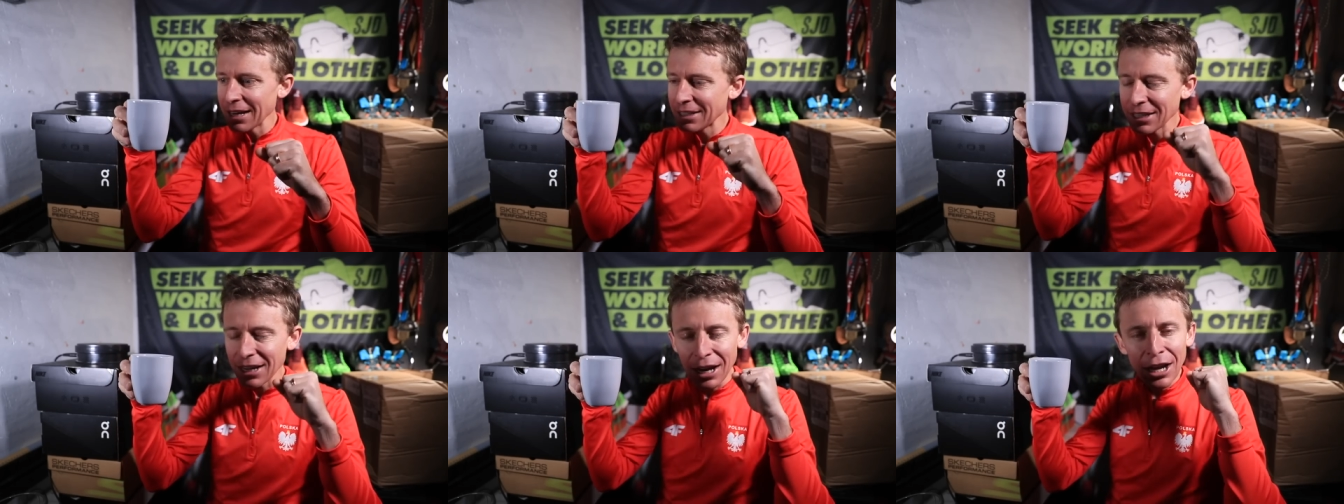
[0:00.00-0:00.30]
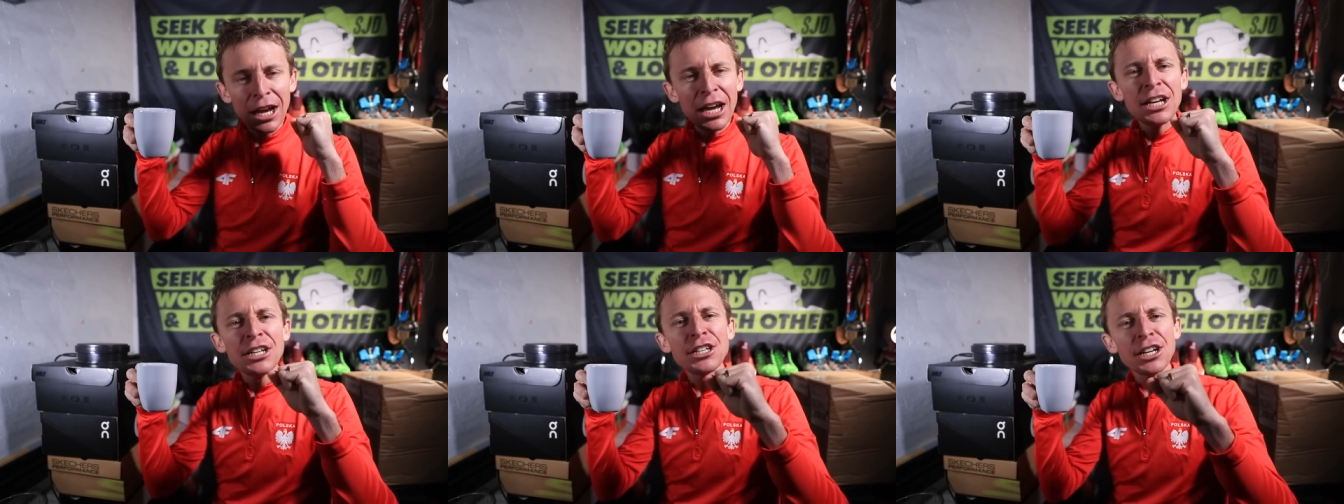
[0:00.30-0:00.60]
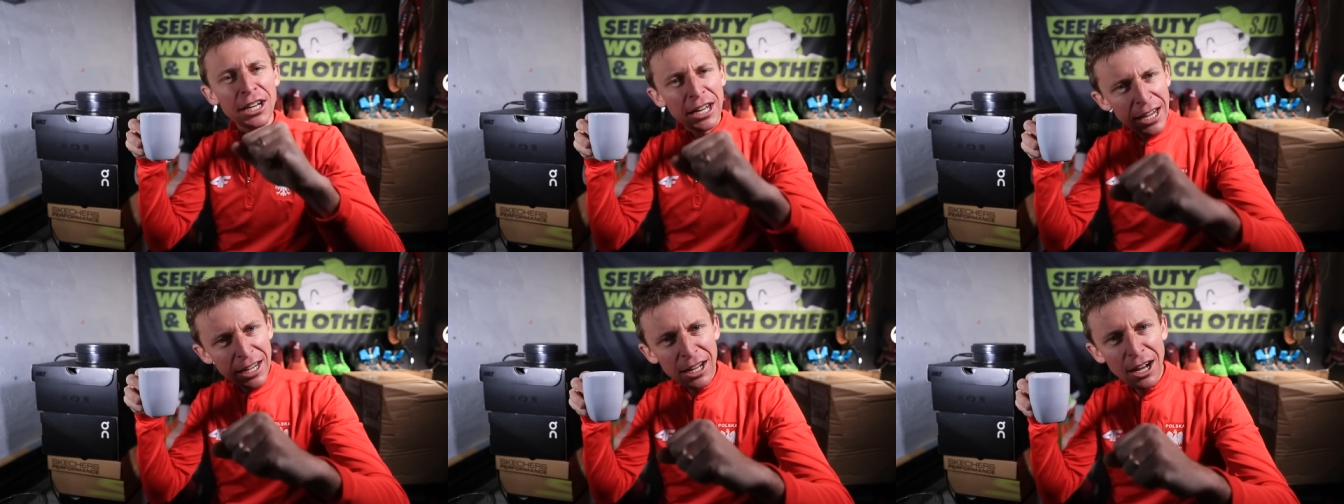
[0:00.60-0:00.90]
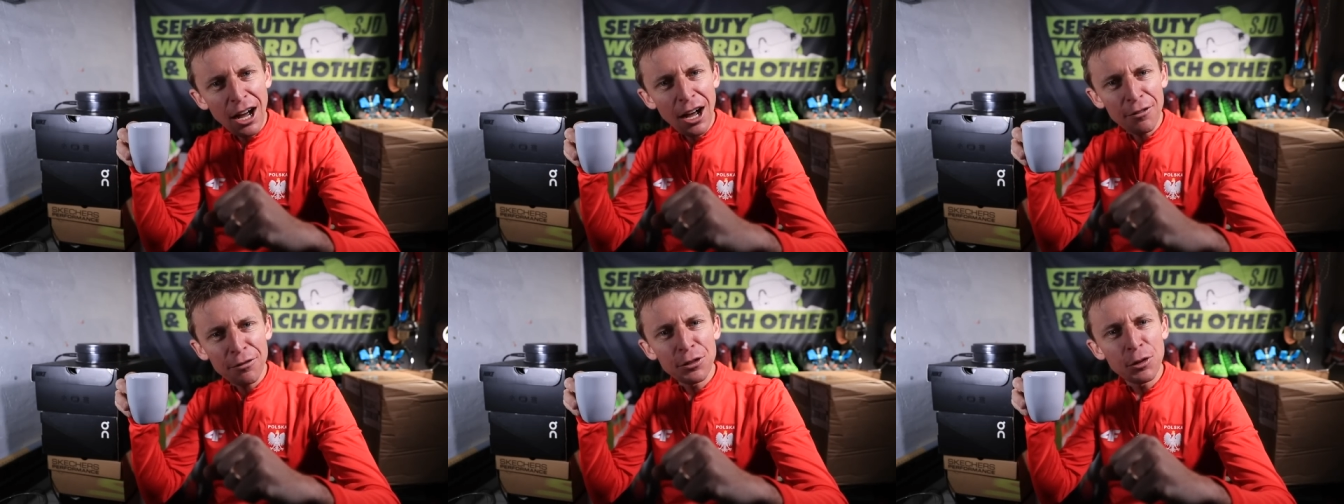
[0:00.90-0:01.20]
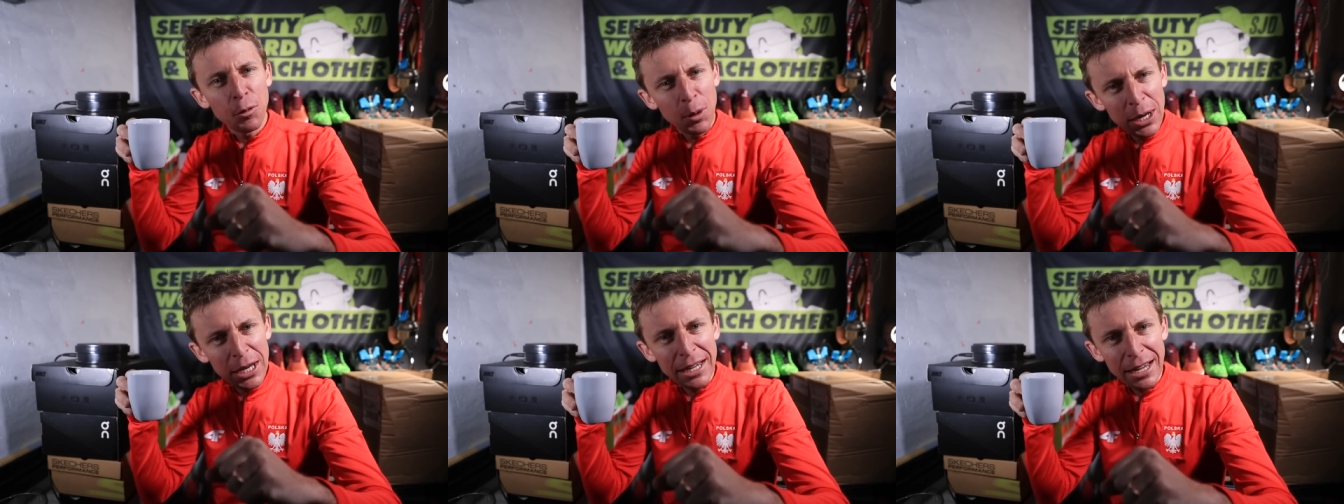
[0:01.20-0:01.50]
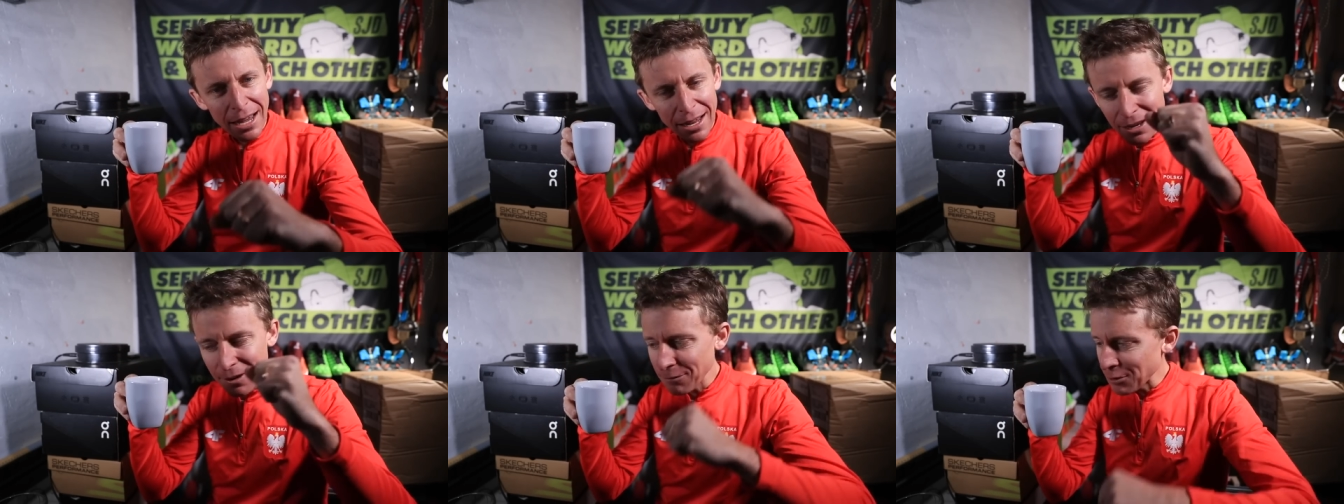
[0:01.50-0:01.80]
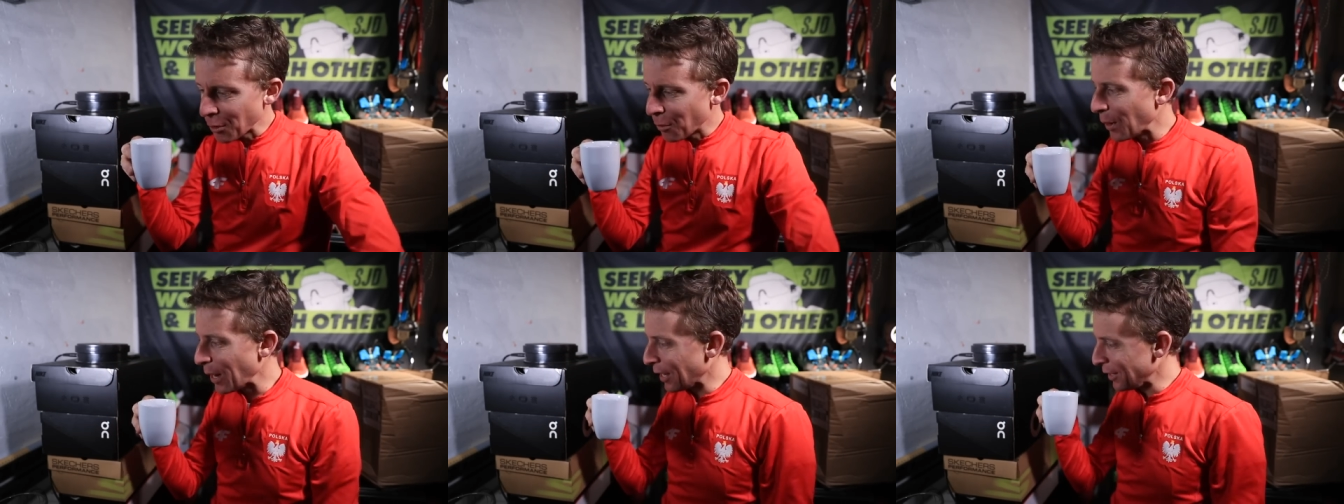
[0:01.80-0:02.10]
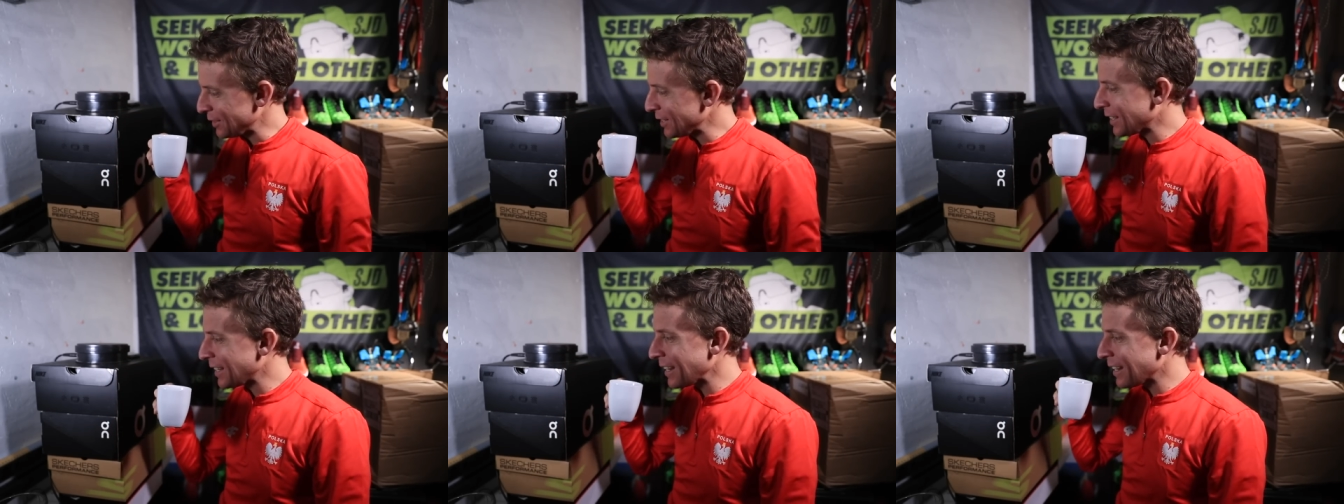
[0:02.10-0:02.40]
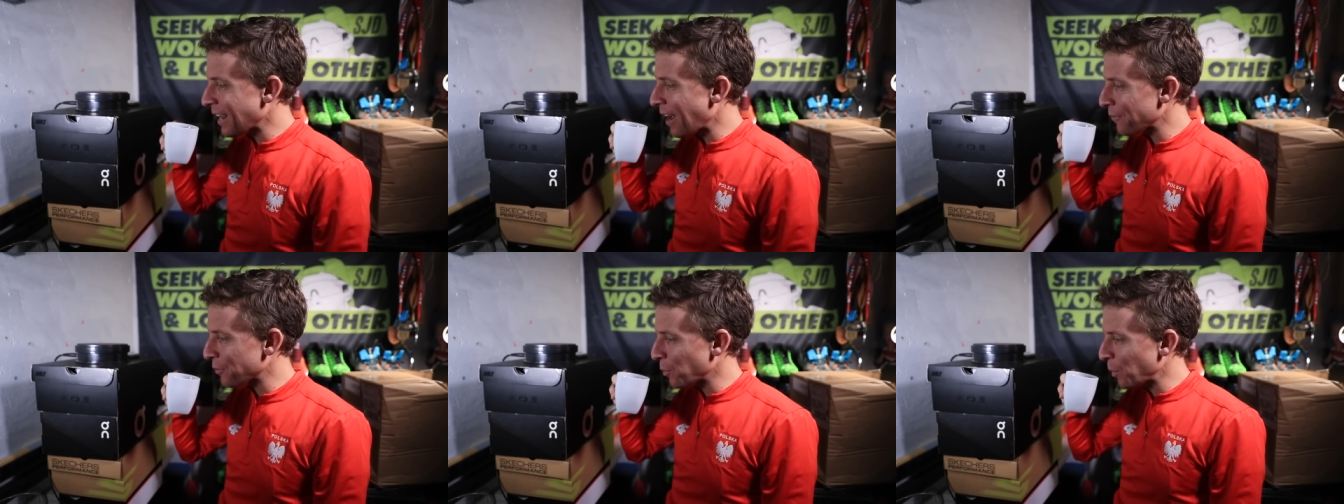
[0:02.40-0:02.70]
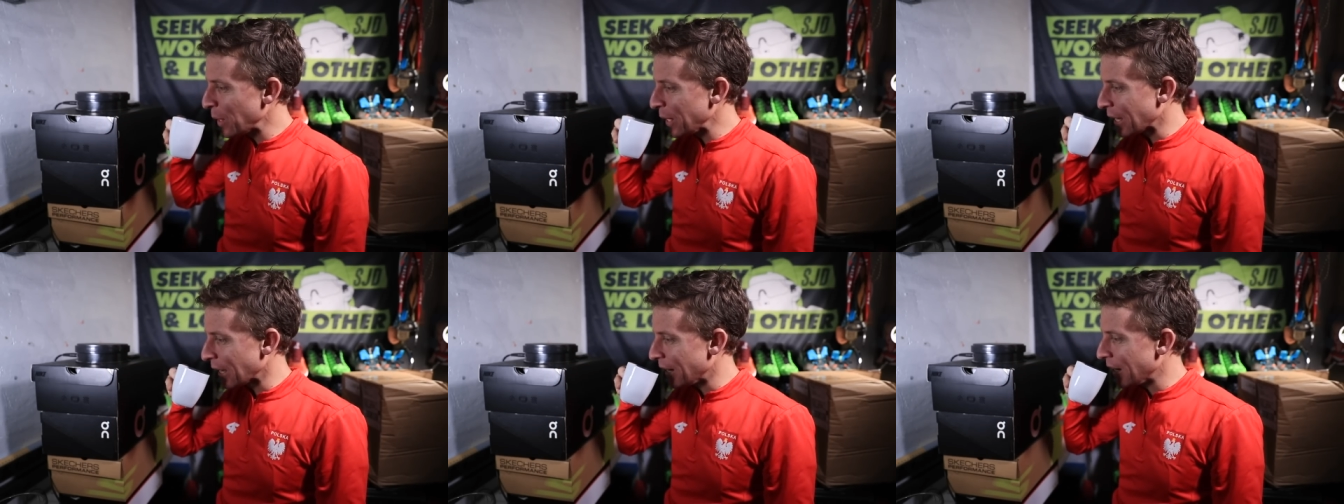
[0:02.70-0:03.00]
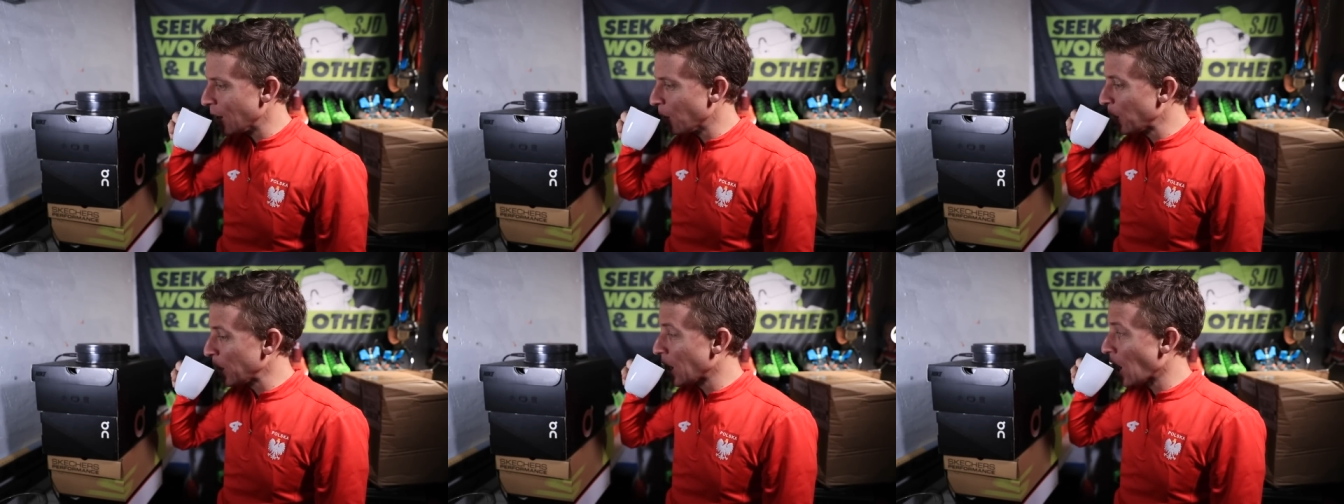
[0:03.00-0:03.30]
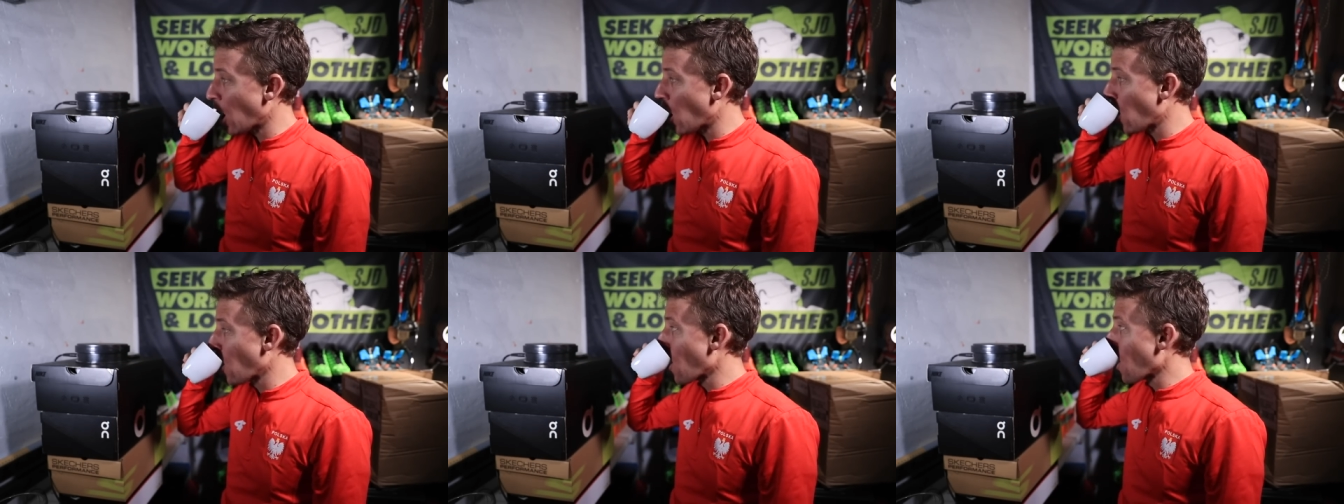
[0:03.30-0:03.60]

to to kick off the weekend, if you will. To kick off the weekend. Here we go.